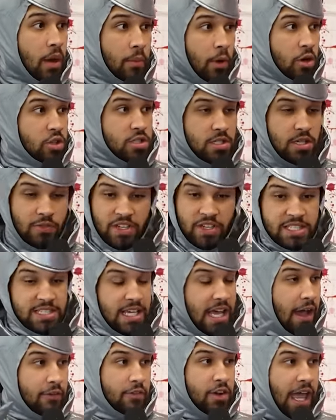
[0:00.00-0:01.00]
birth certificate
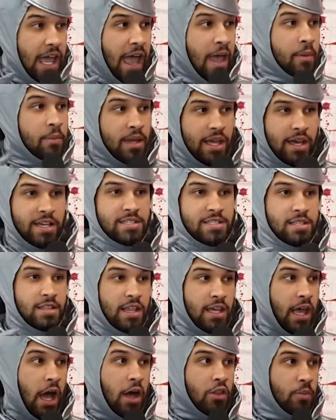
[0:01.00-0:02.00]
to every game because
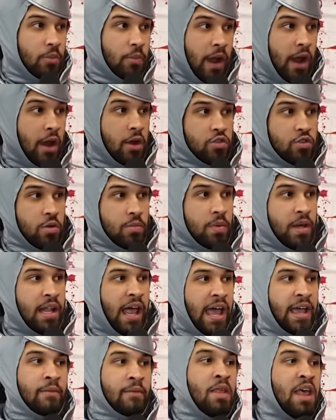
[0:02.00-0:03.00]
the other parents would be
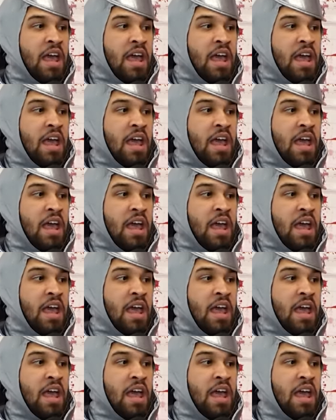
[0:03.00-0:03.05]
like,